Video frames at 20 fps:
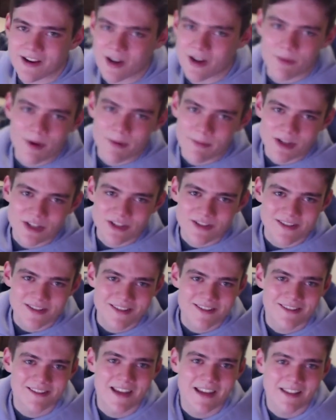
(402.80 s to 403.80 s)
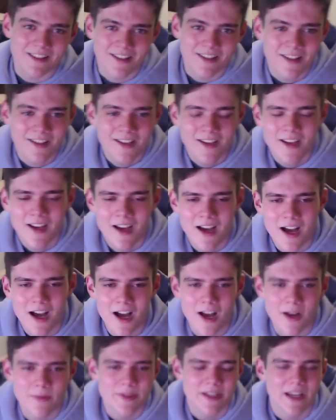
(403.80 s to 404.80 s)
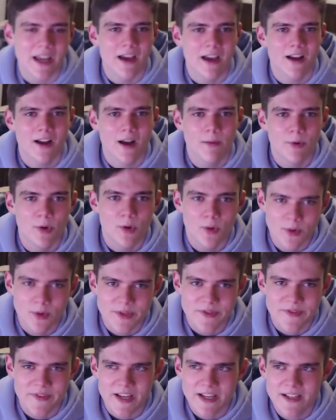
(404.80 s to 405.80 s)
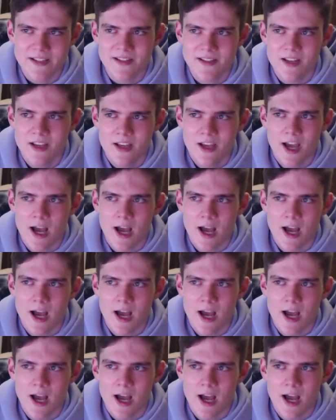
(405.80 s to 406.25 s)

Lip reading: brought my jeans to the tailor to get a couple holes fixed,